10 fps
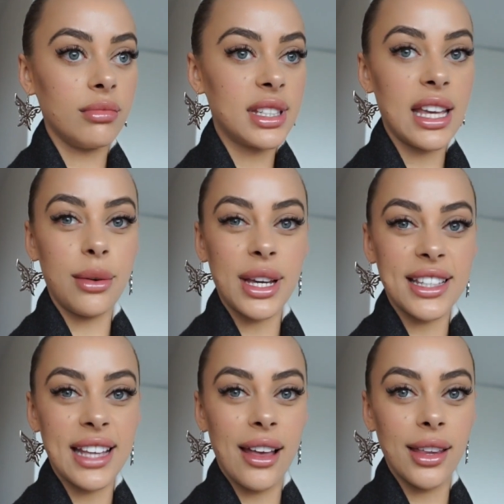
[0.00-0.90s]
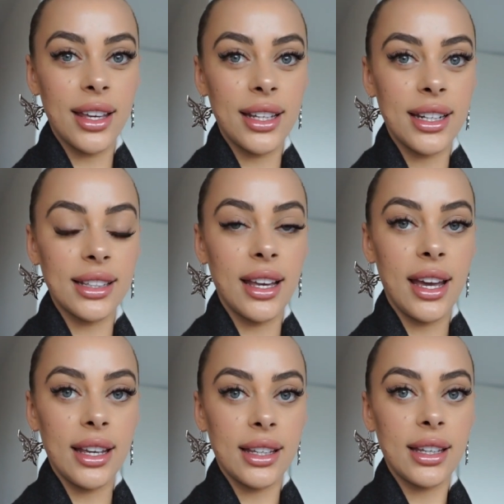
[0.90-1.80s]
seaweed salad, and
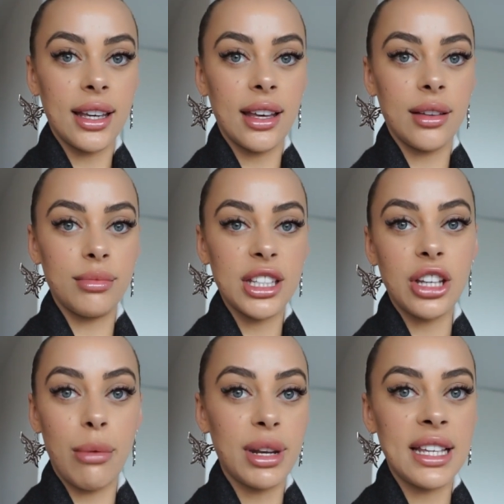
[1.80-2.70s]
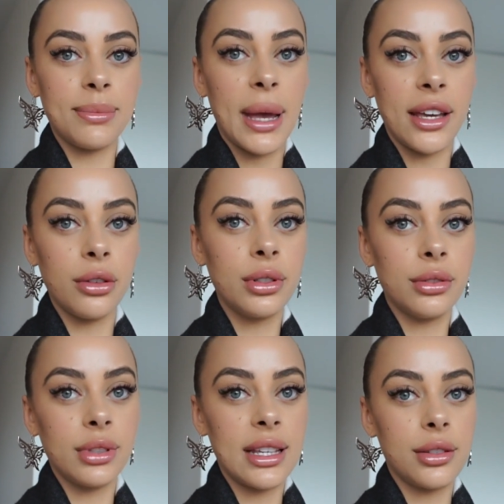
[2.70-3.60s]
like the Japanese mayo and
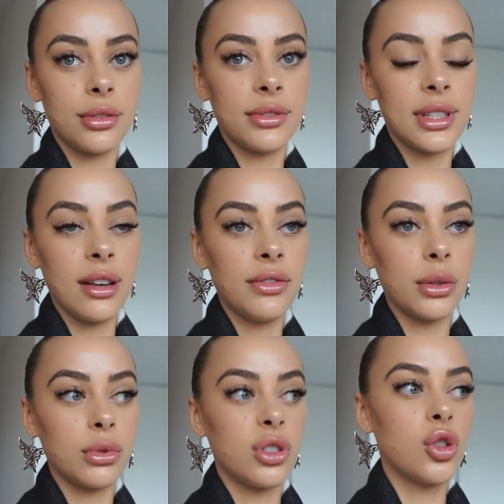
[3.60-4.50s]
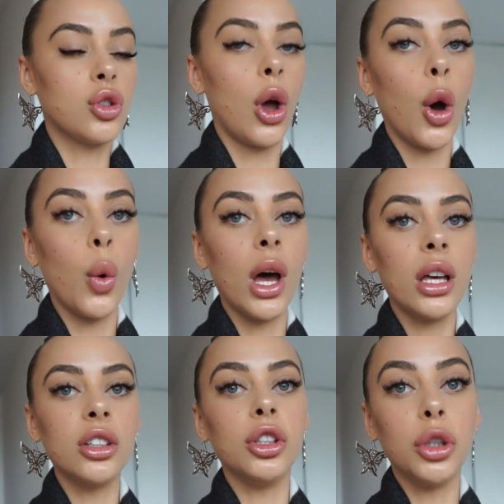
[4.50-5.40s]
all that sort of stuff. It was so
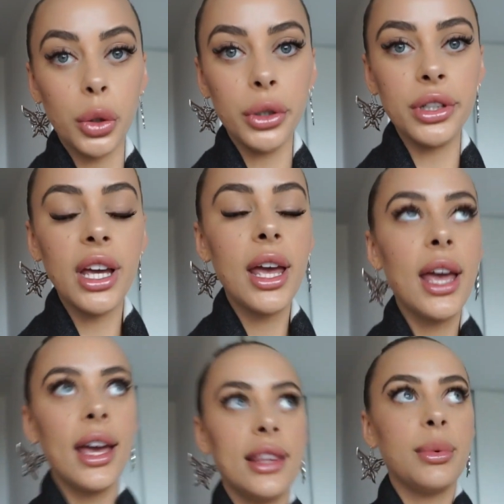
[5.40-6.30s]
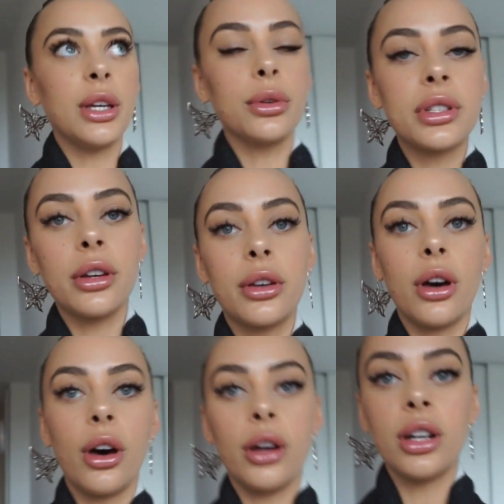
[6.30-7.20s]
good. And then we
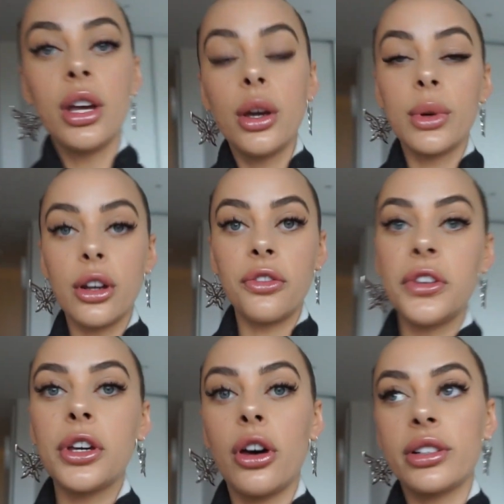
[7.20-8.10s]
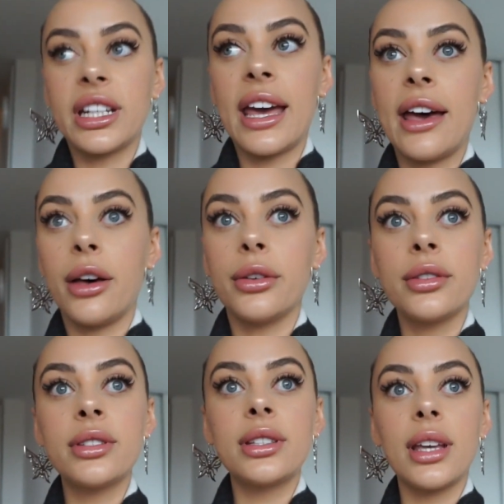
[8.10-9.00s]
got a few
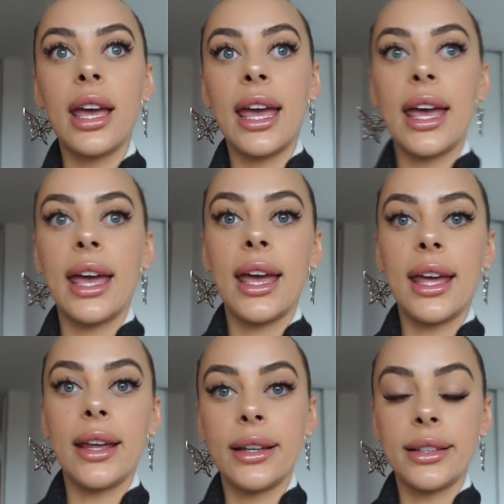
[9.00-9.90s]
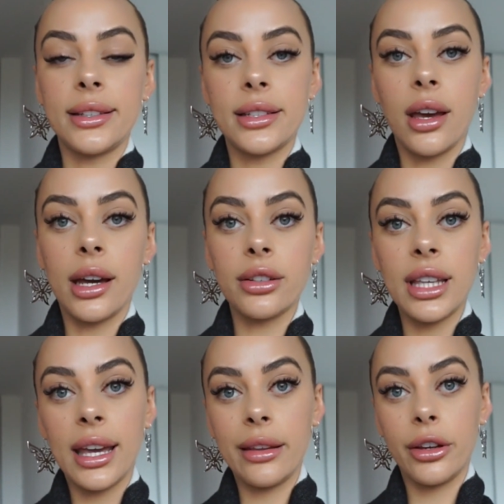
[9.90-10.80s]
cocktails, and I got
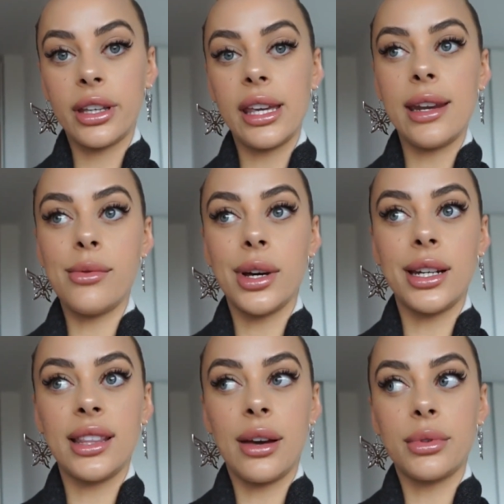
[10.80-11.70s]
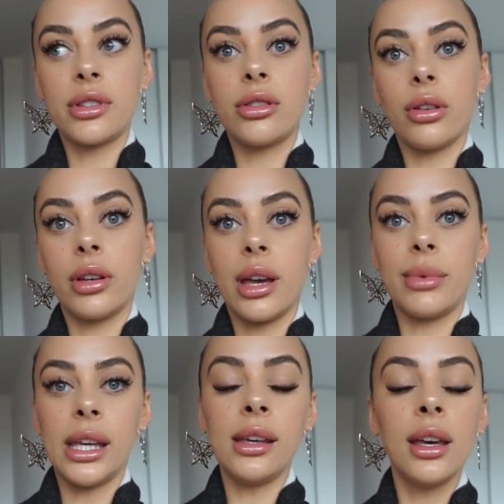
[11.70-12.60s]
the Hello Kitty one, and that was so
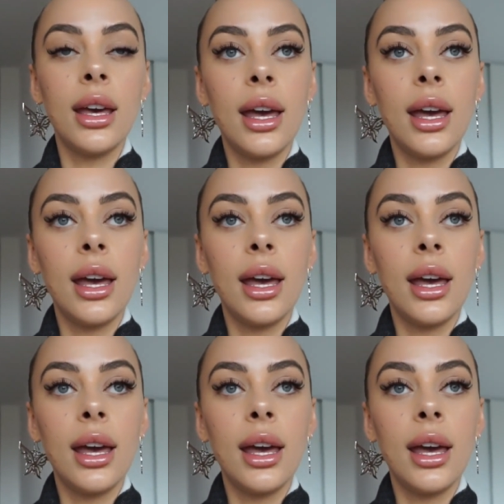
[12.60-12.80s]
yummy.